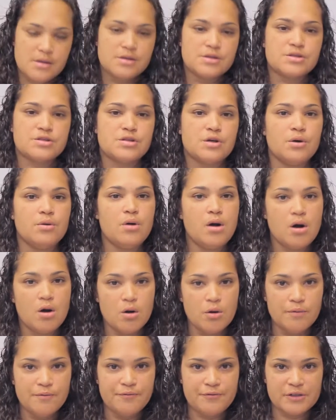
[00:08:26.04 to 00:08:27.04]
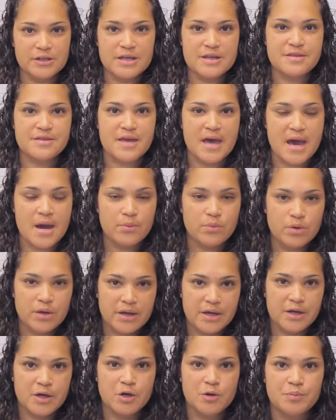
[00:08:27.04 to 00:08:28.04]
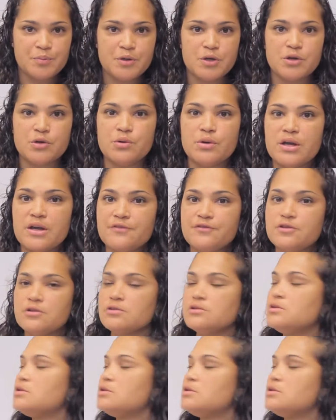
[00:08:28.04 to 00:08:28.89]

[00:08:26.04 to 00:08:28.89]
So hopefully that will help you if you're